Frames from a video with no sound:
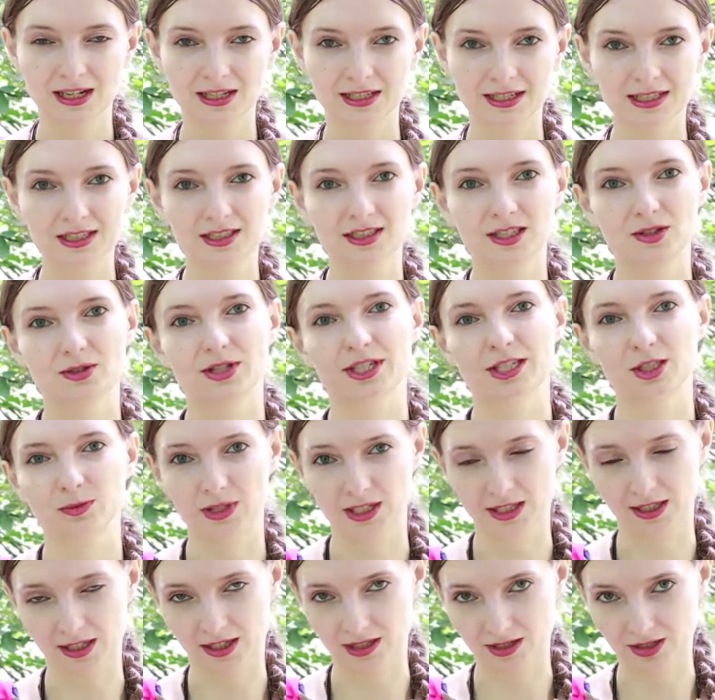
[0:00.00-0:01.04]
is their
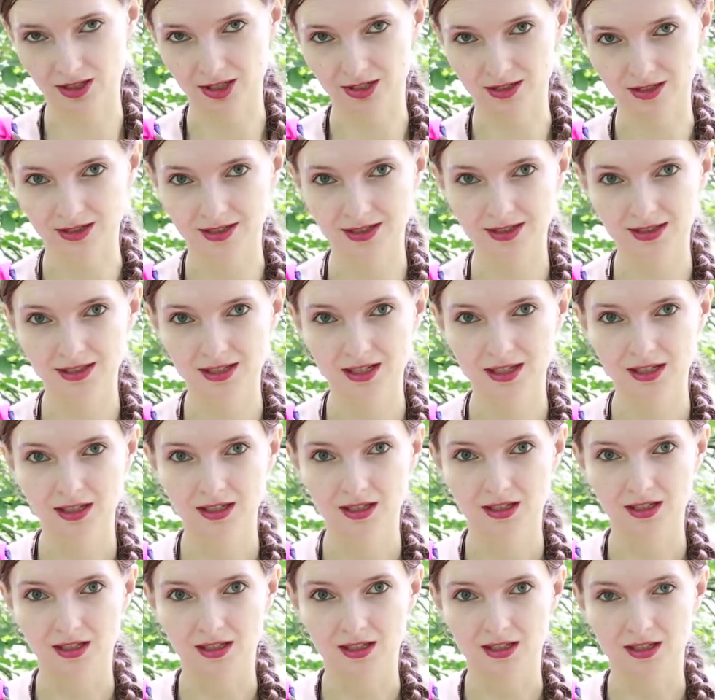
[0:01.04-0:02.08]
expectations.
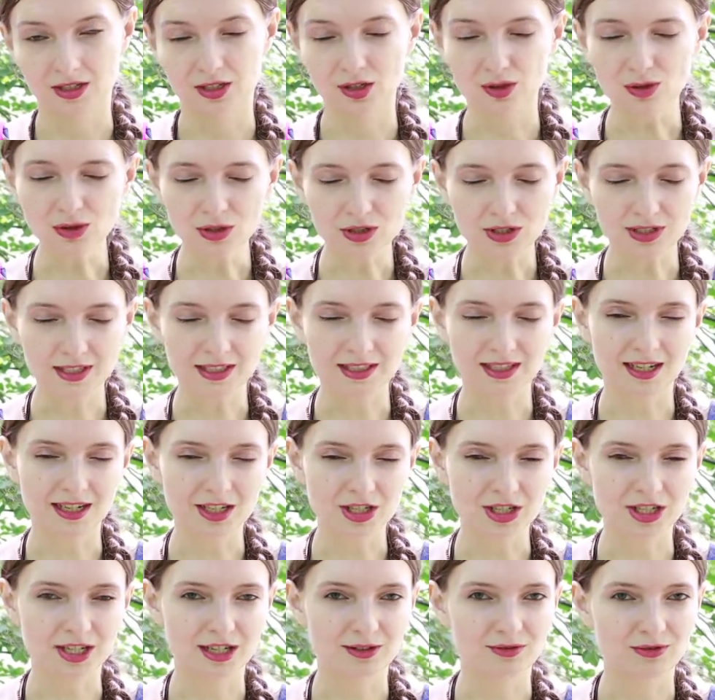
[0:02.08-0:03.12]
Usually they
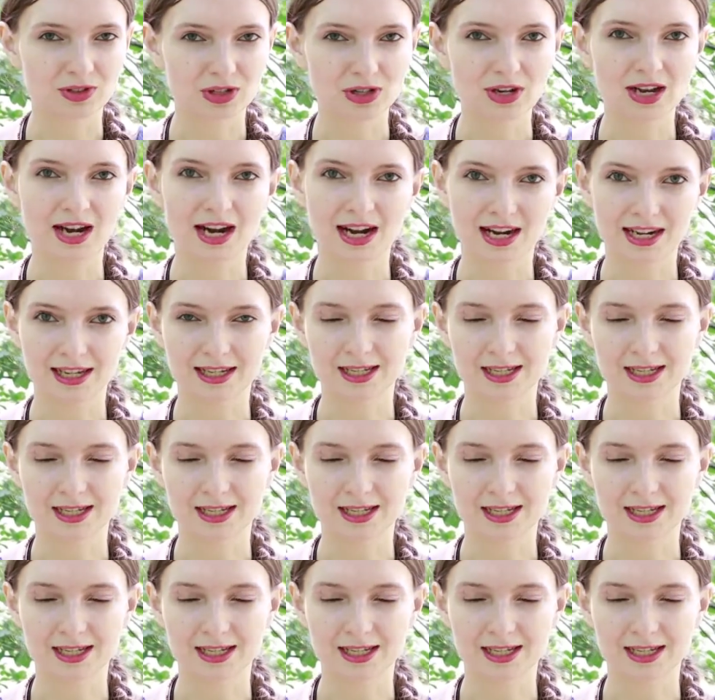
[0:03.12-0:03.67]
actually have very high